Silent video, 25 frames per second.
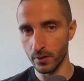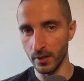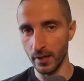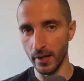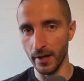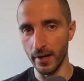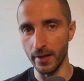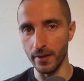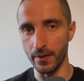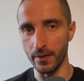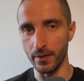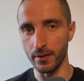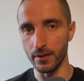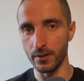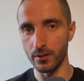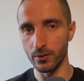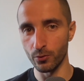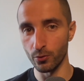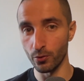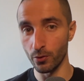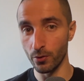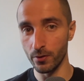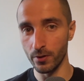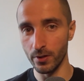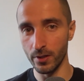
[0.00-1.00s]
and
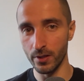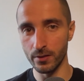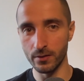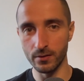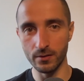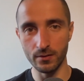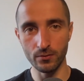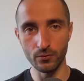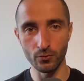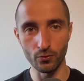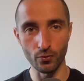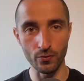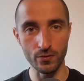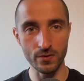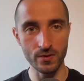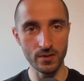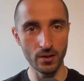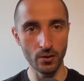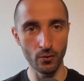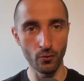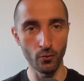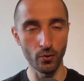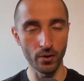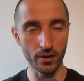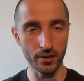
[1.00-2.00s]
do you need to
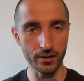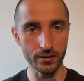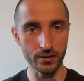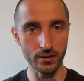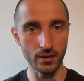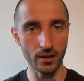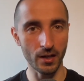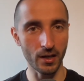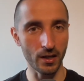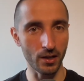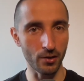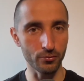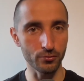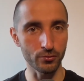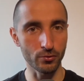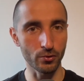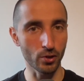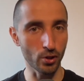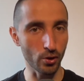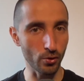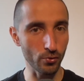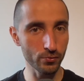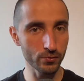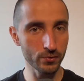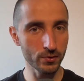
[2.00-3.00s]
still learn how to
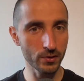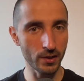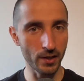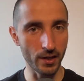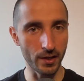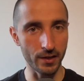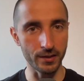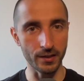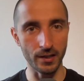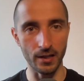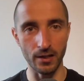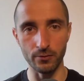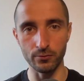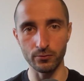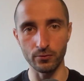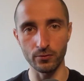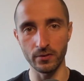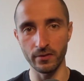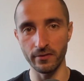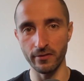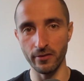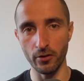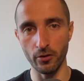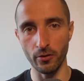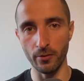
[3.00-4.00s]
code and how to
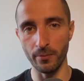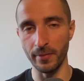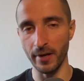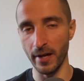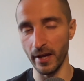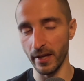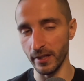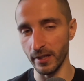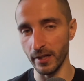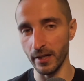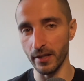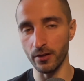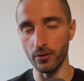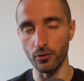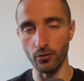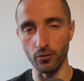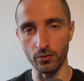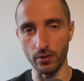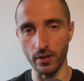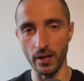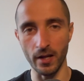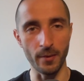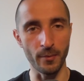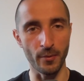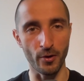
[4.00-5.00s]
develop AI or
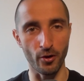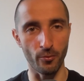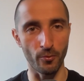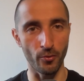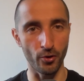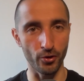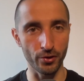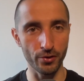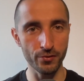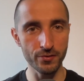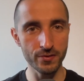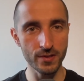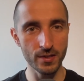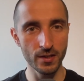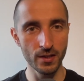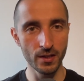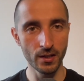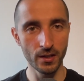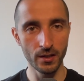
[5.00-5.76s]
ML models